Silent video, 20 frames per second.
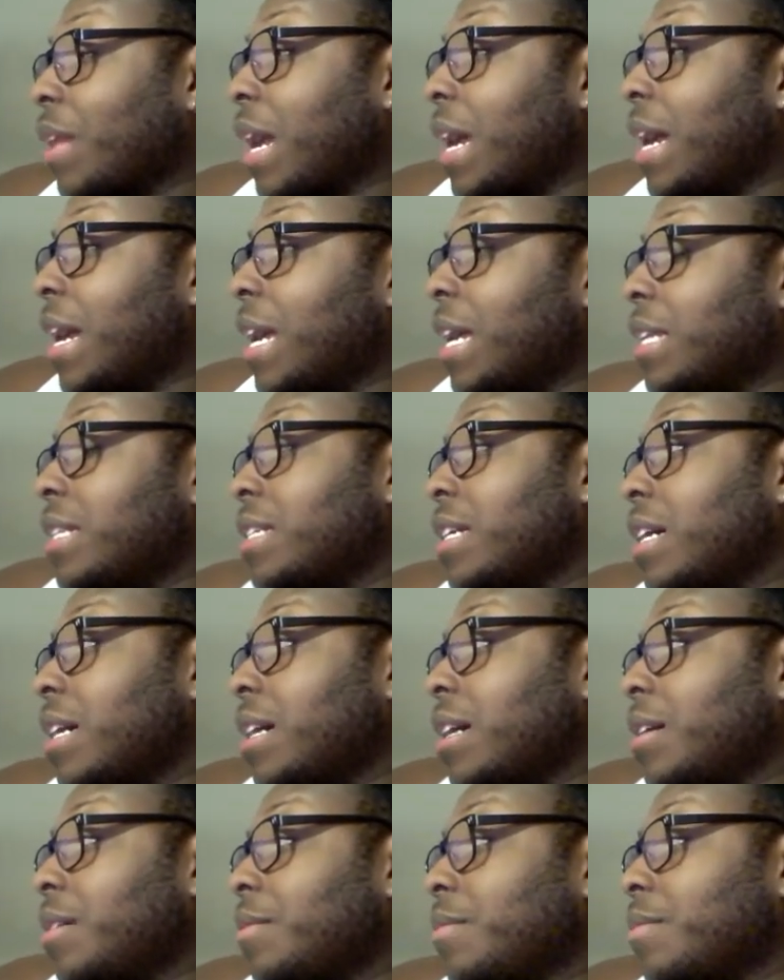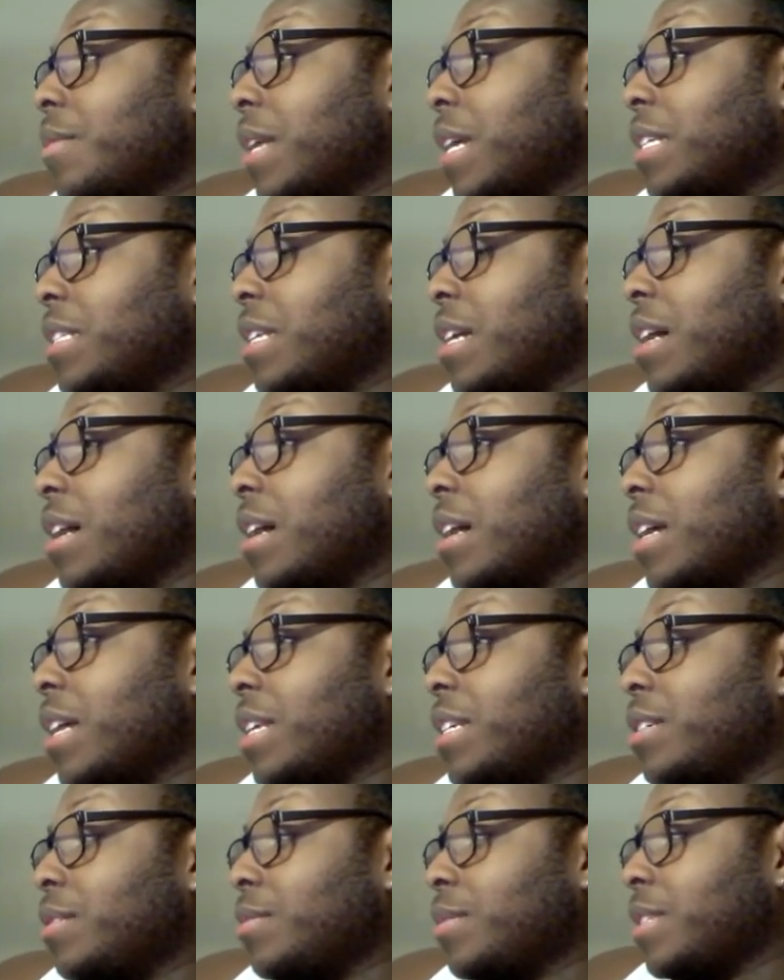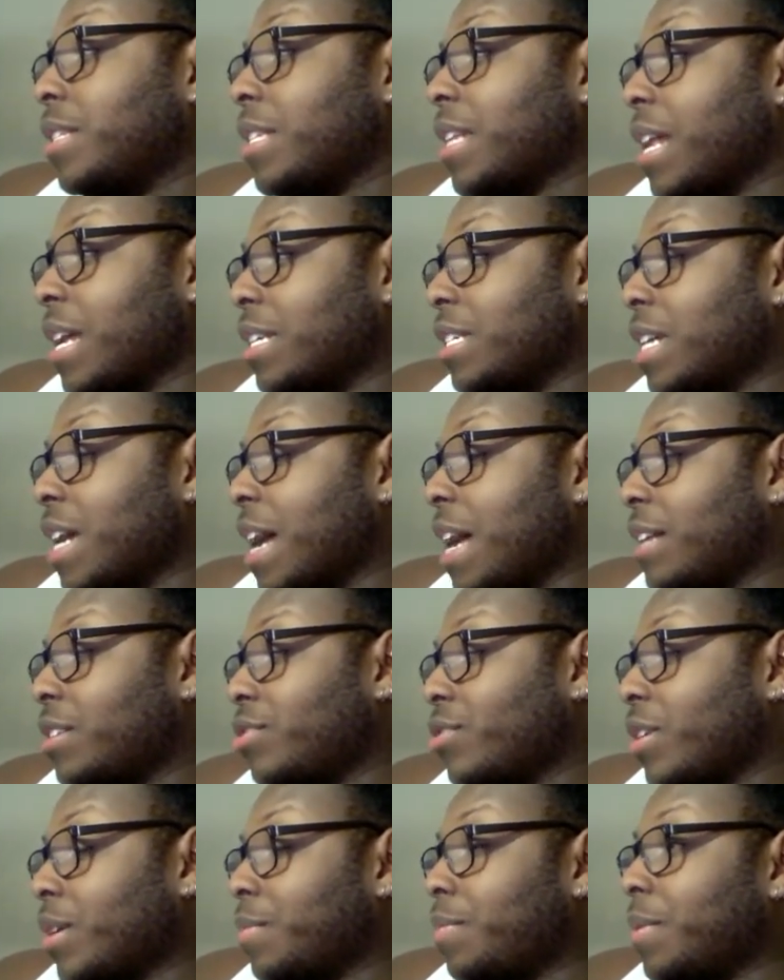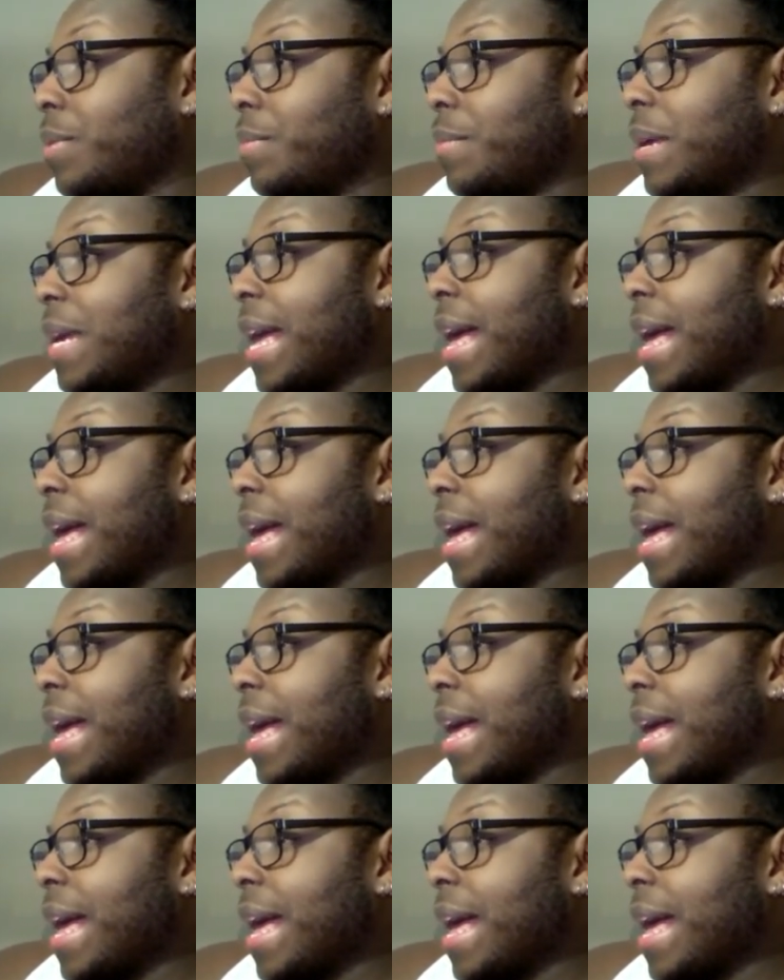And they talking, and she was just like, child, Trick put me